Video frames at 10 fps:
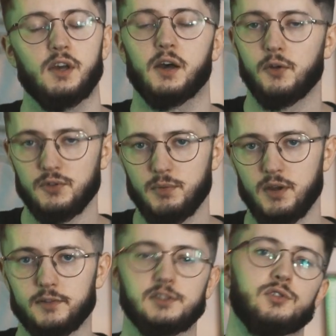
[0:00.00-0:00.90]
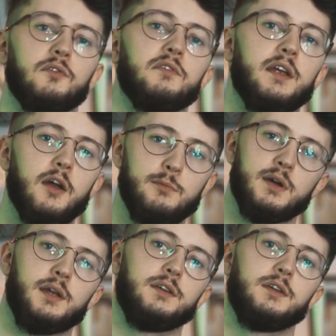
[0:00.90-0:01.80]
I know it was a bit of a short video,
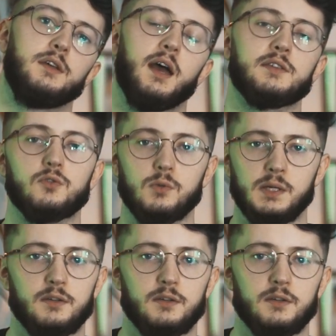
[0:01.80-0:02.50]
but as always,